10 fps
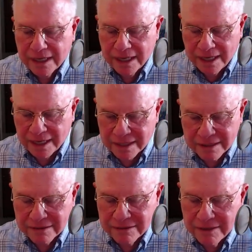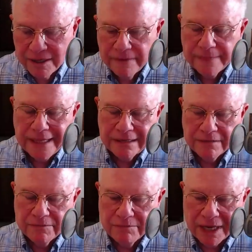And it,
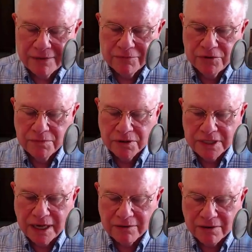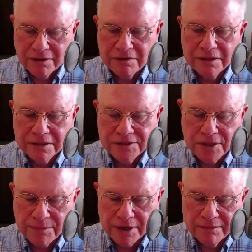my room looked out on a little
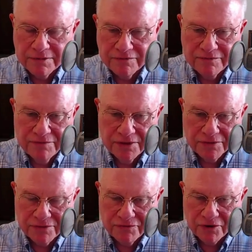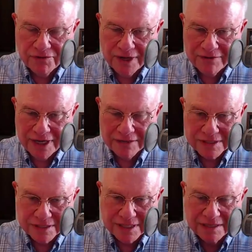suburb of, you know, four or five
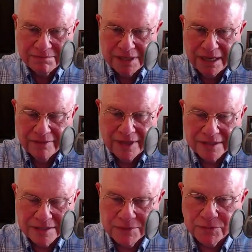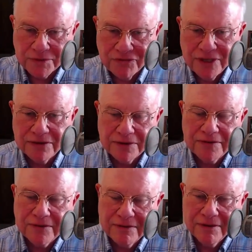houses, and then beyond that, some open
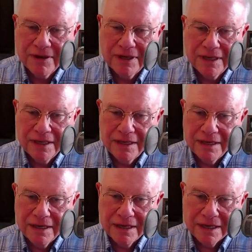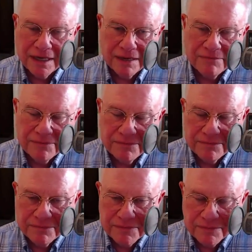fields. And I'm
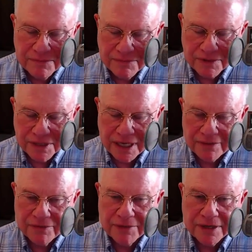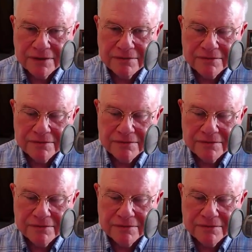looking out the window.